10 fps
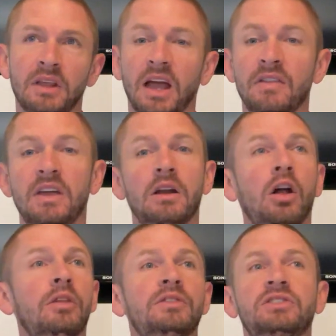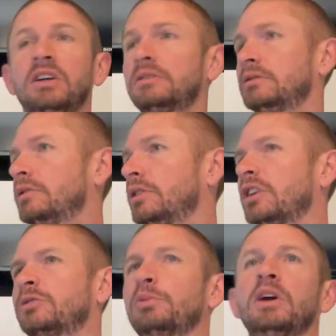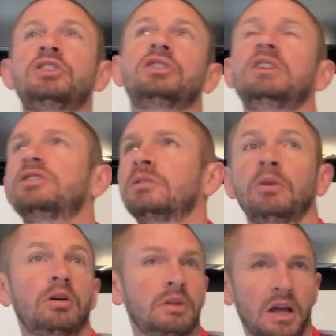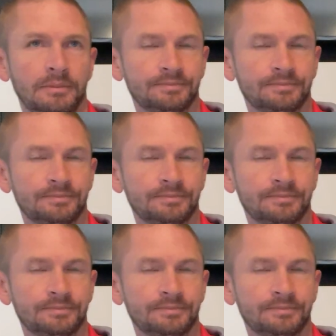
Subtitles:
And then all of a sudden, the expiration is tomorrow night.